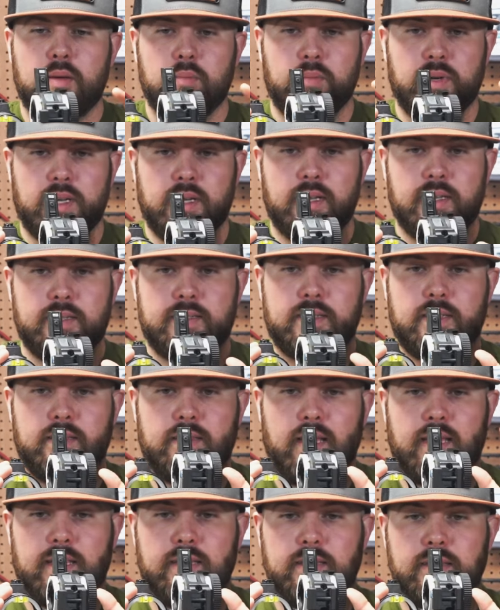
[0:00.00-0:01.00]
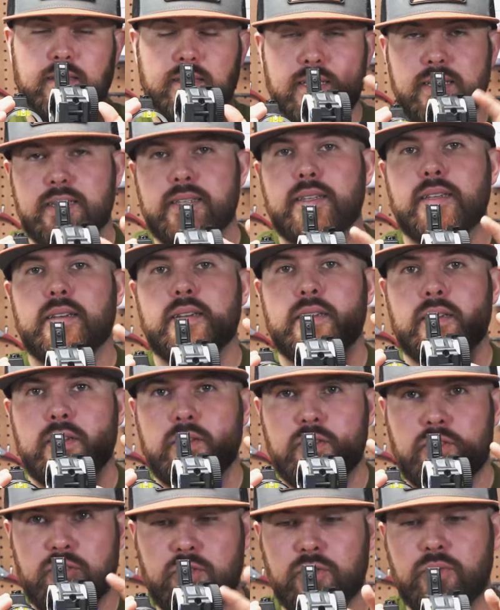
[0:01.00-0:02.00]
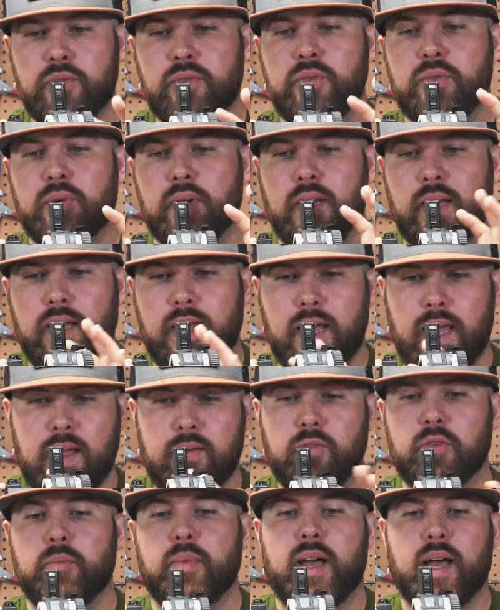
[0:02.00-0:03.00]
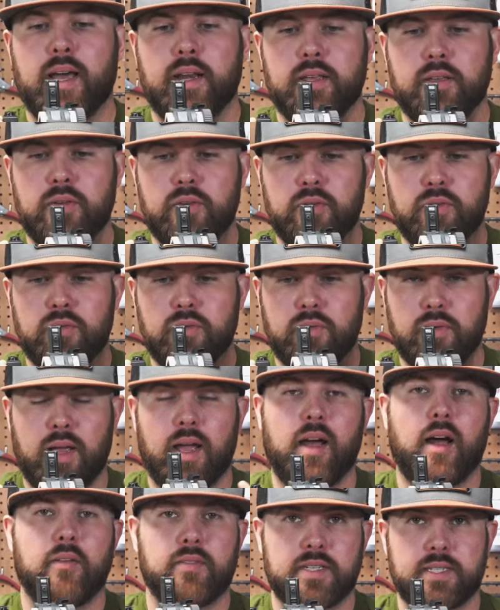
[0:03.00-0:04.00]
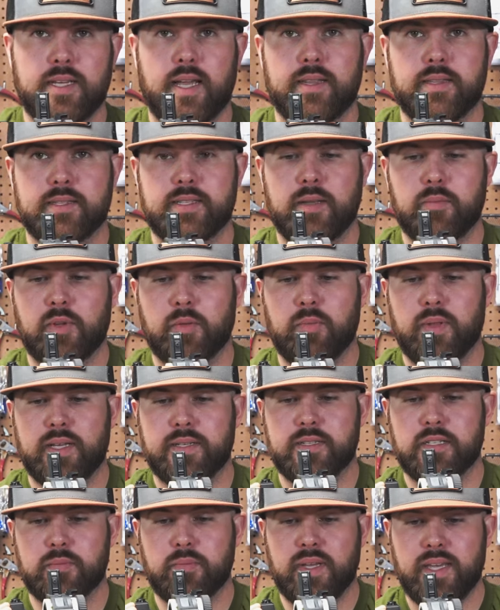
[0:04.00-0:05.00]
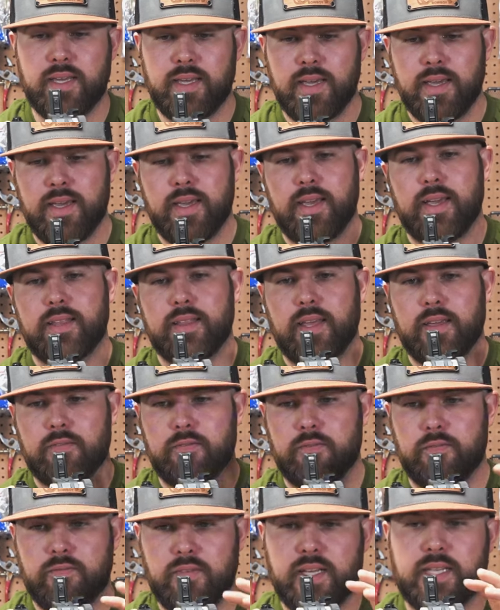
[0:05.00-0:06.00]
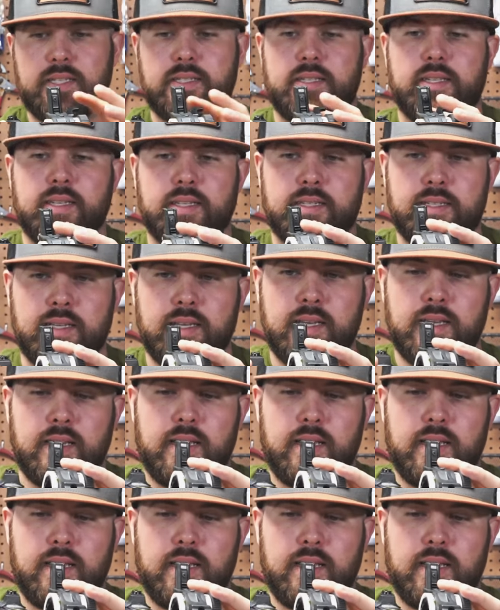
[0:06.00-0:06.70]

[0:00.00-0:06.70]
but they listened to everybody who obviously had the same complaints as me, and they fixed it.